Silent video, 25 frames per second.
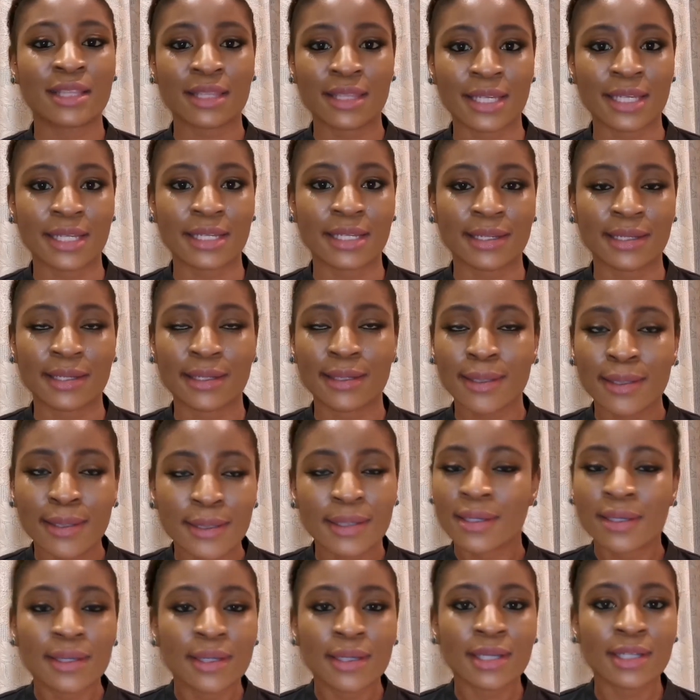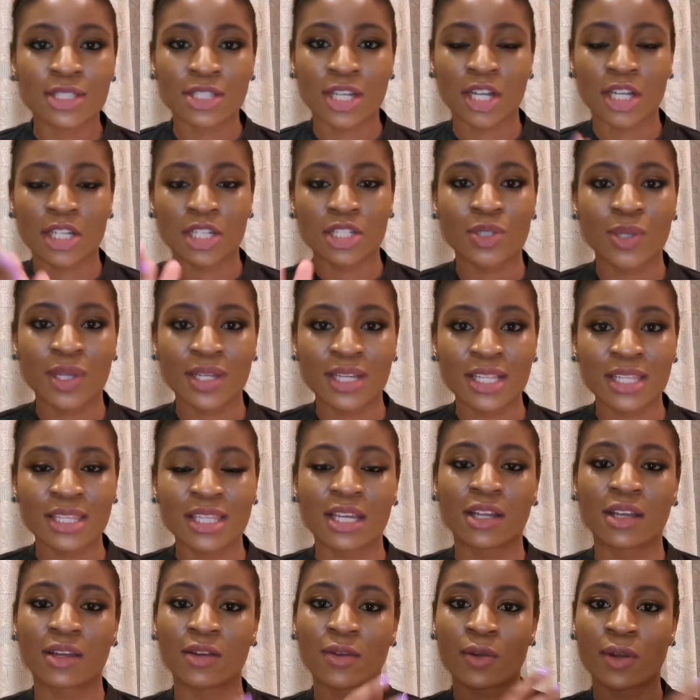then it's not going to do
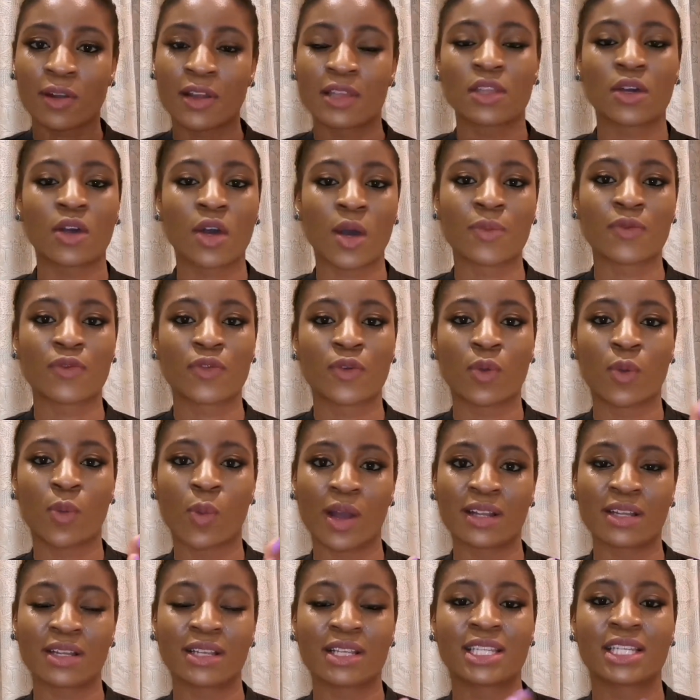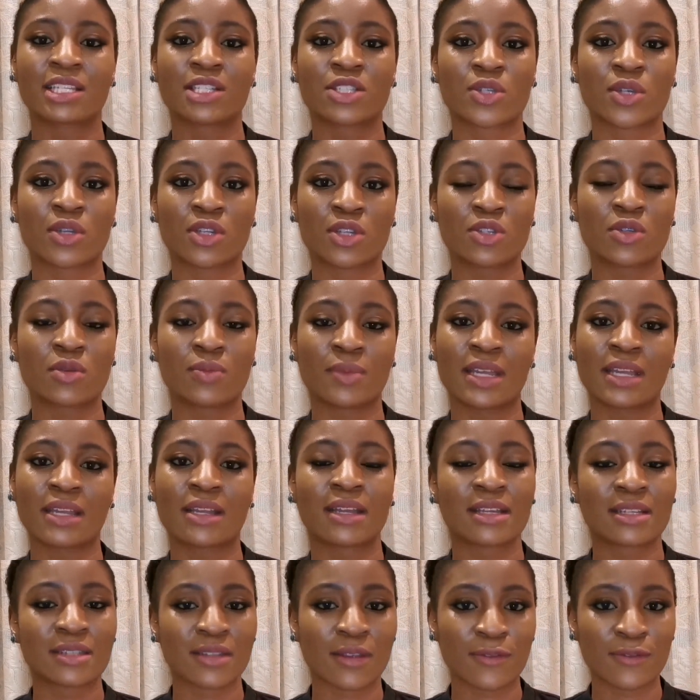anything. Rather opt for one that is going to make
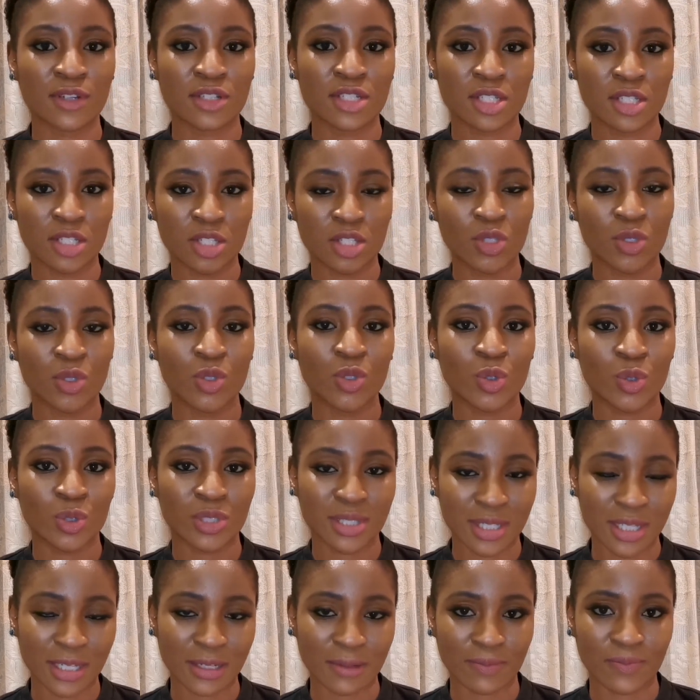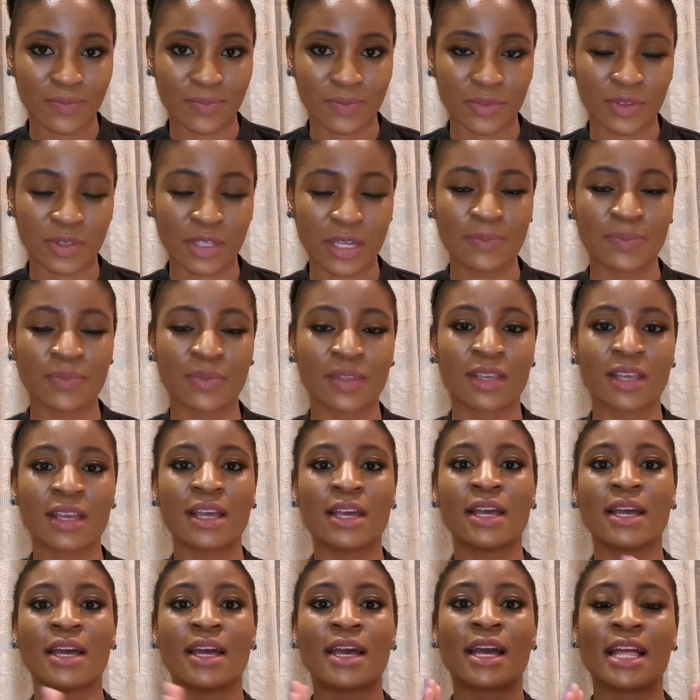a difference to your skin. Okay,
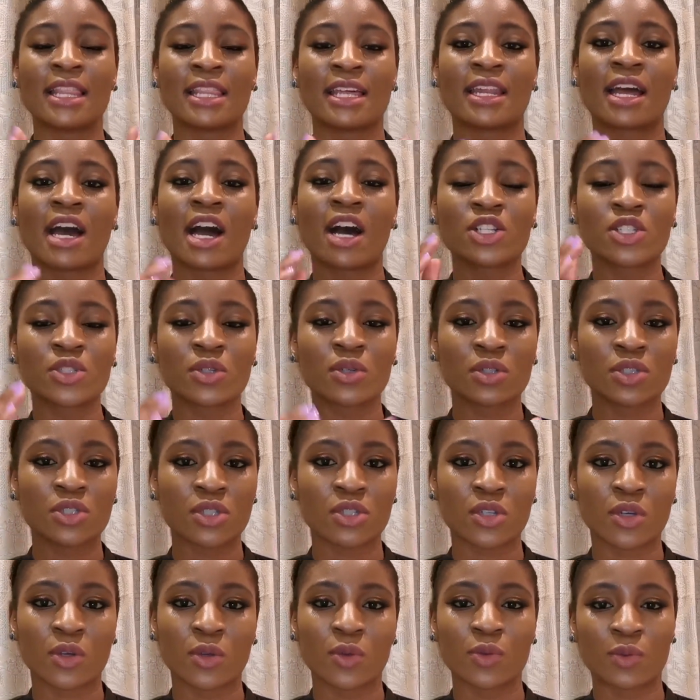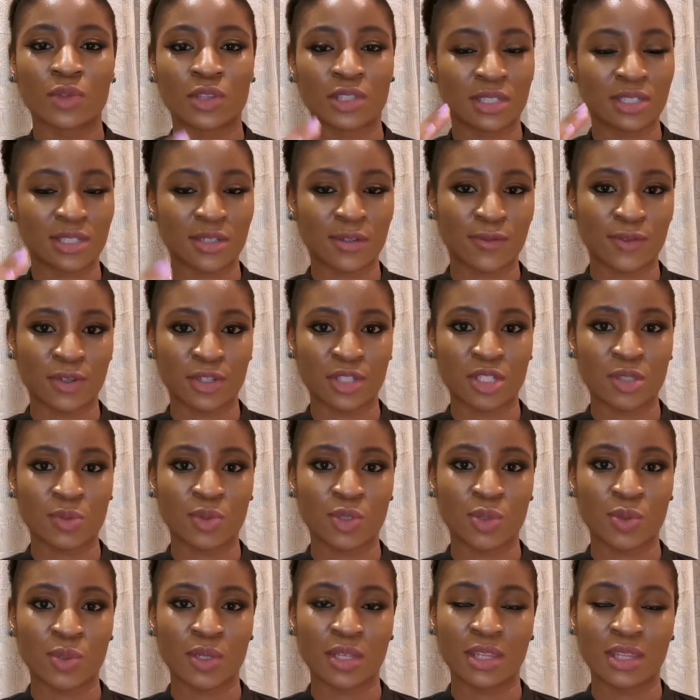and then how to also know the difference
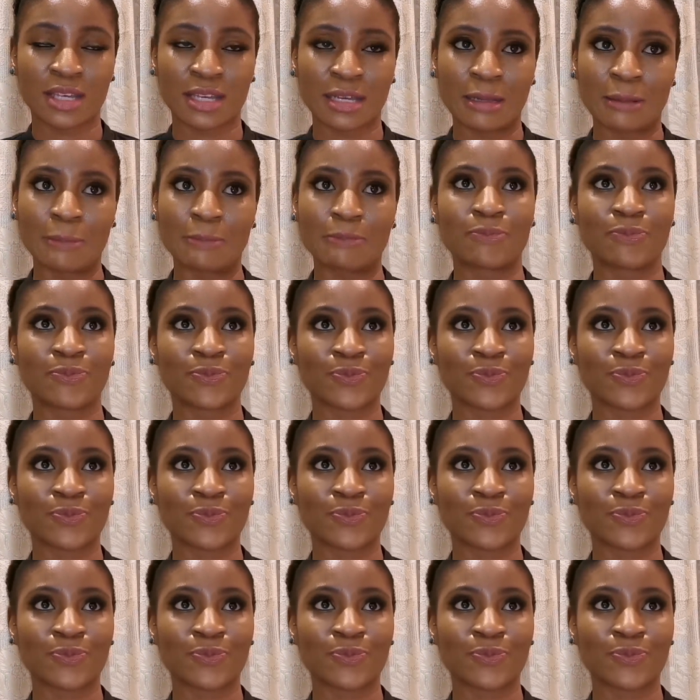between the